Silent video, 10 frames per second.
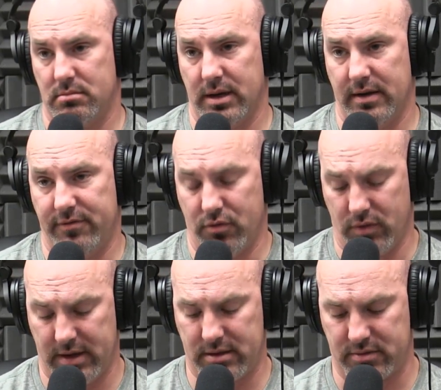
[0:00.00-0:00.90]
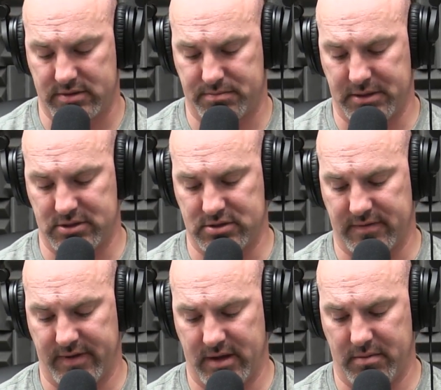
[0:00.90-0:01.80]
My nephew went. There was pictures
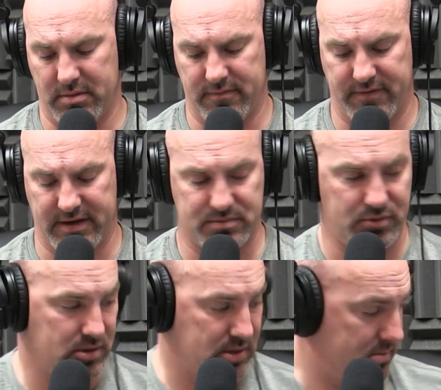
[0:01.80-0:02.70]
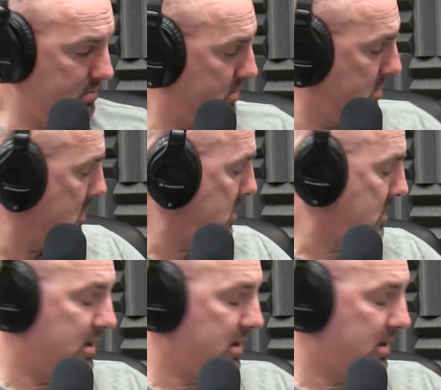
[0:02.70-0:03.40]
of him and Facebook, and mm -hmm.